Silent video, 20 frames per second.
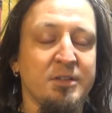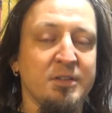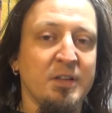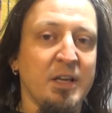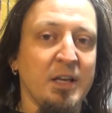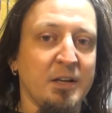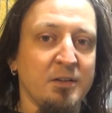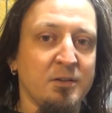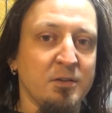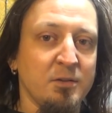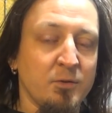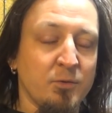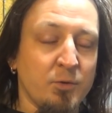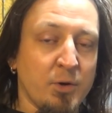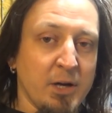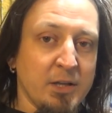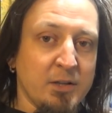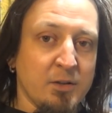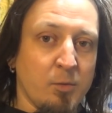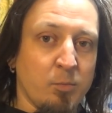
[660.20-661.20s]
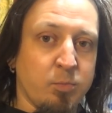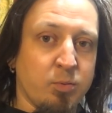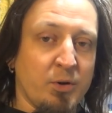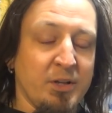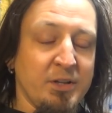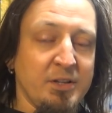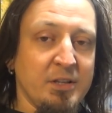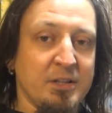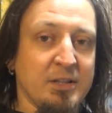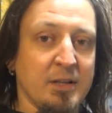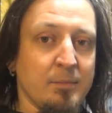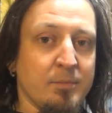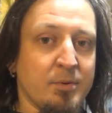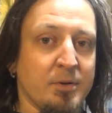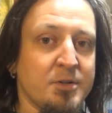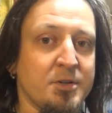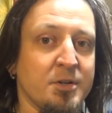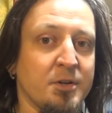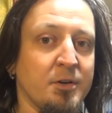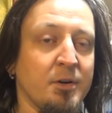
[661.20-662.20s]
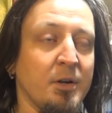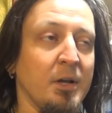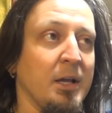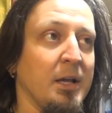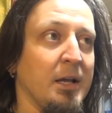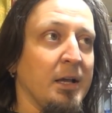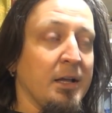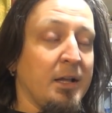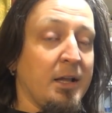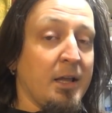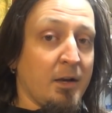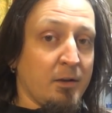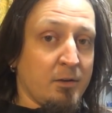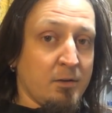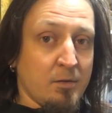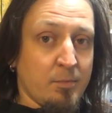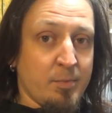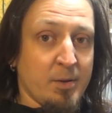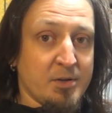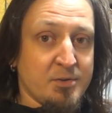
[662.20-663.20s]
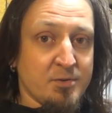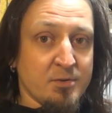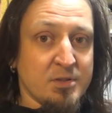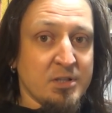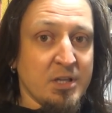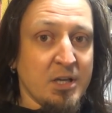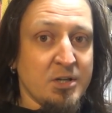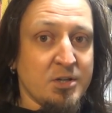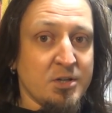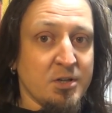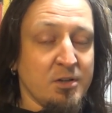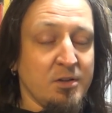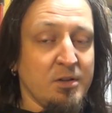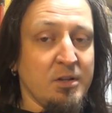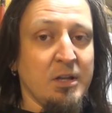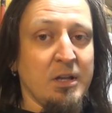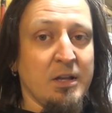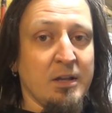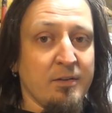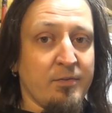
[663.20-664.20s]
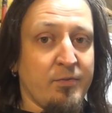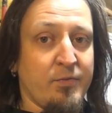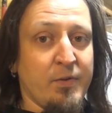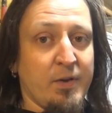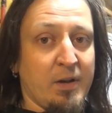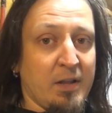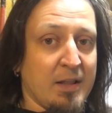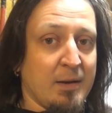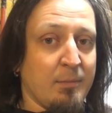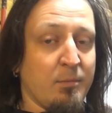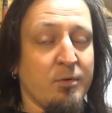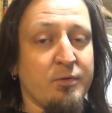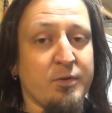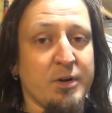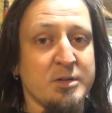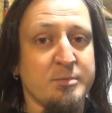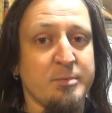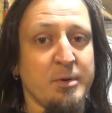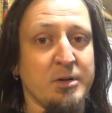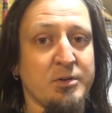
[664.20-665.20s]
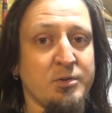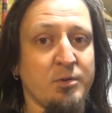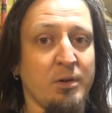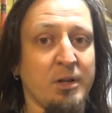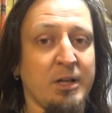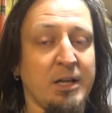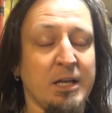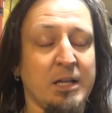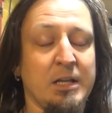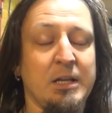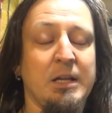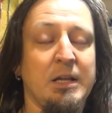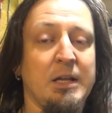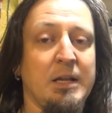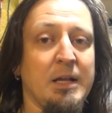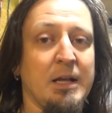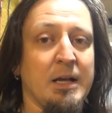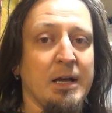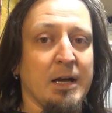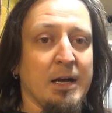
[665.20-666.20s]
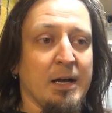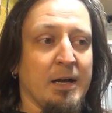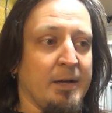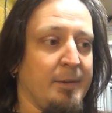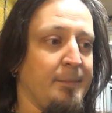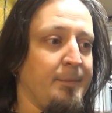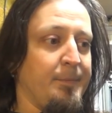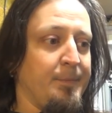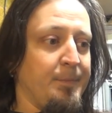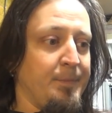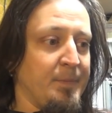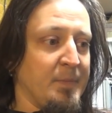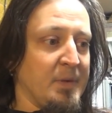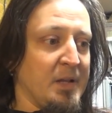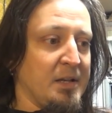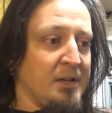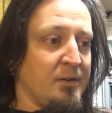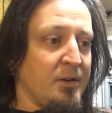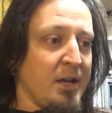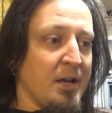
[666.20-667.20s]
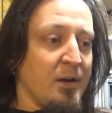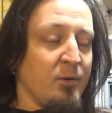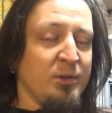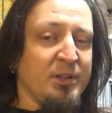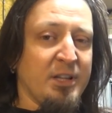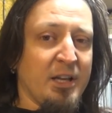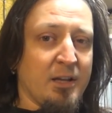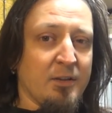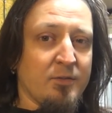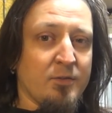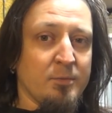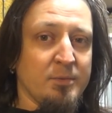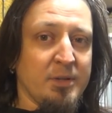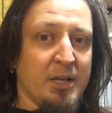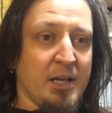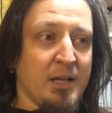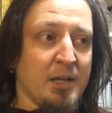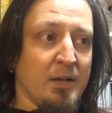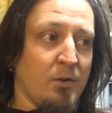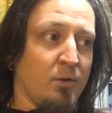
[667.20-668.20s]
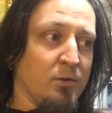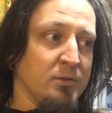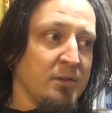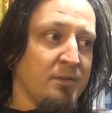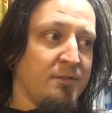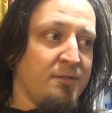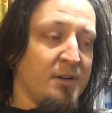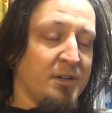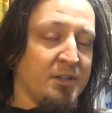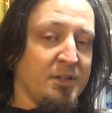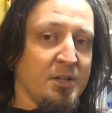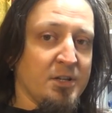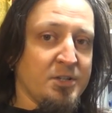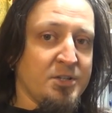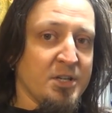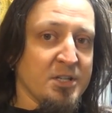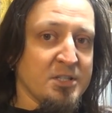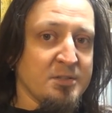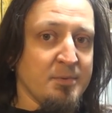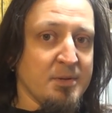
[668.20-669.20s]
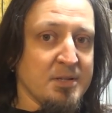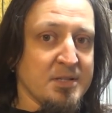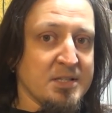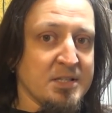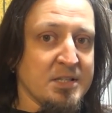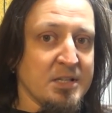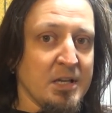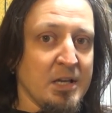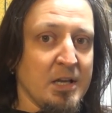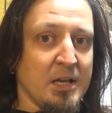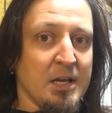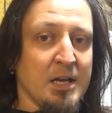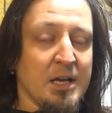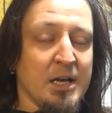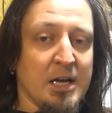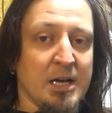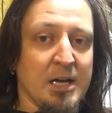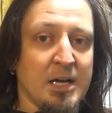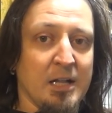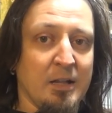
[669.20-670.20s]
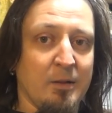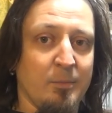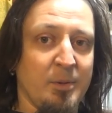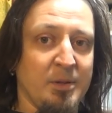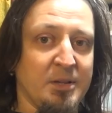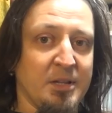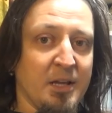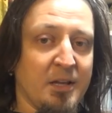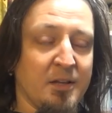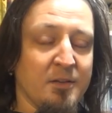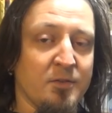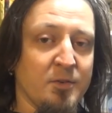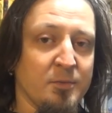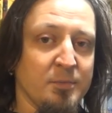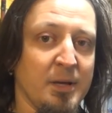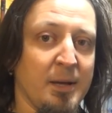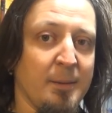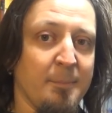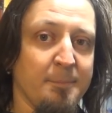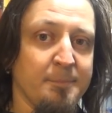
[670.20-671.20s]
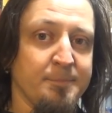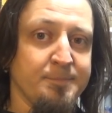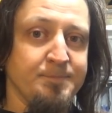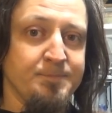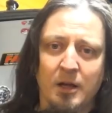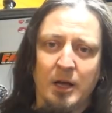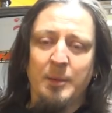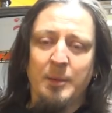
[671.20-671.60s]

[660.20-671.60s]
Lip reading: on it, get it to the right operating temperature, get it to the petrol station, fill it up with fresh petrol again, and yeah, we take it from there. All the further adjustments I'll be taking from there.